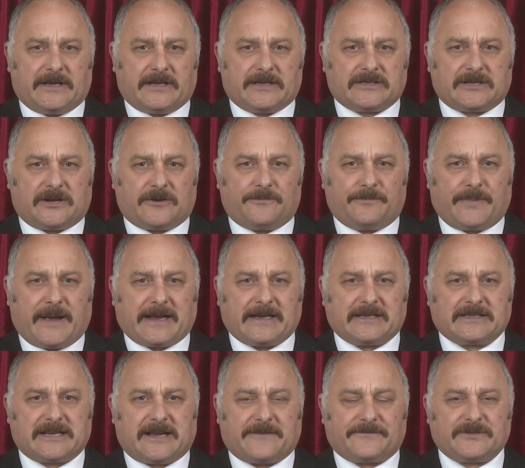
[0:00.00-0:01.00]
so
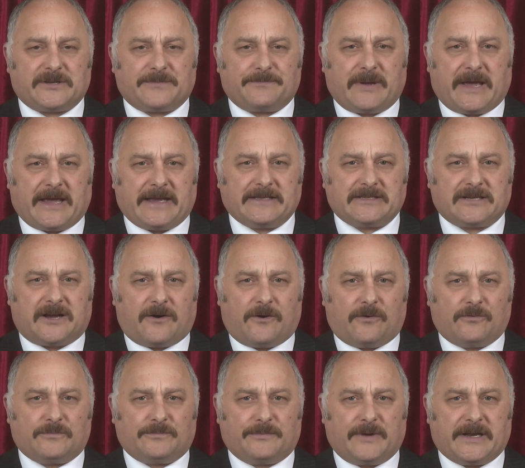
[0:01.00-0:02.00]
banks have to pay to
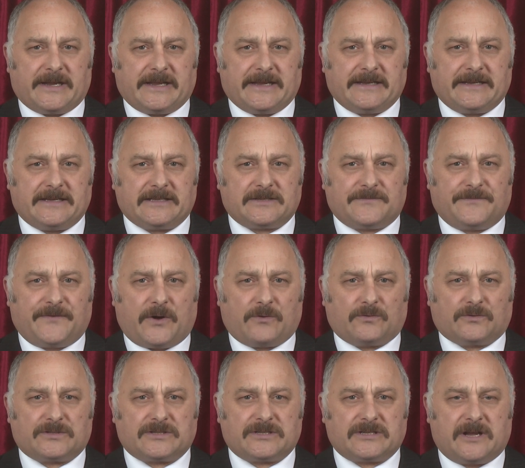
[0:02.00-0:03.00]
hold money in its
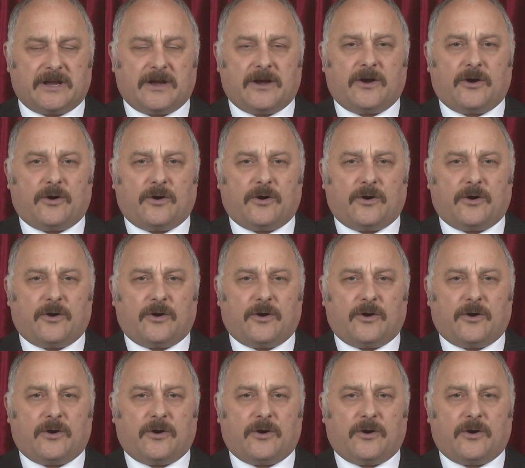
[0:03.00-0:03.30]
vaults.